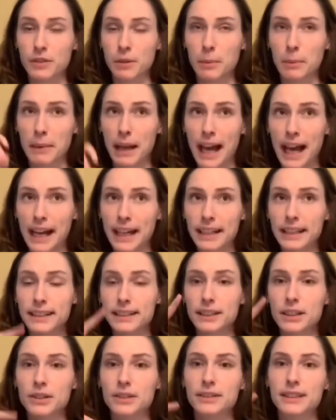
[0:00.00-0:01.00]
from 9
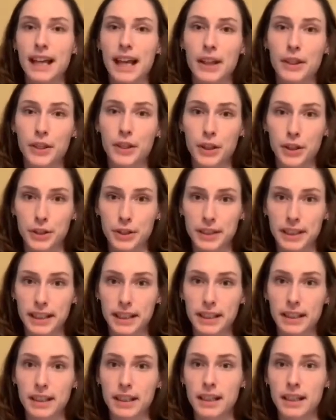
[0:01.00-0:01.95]
until 10:30.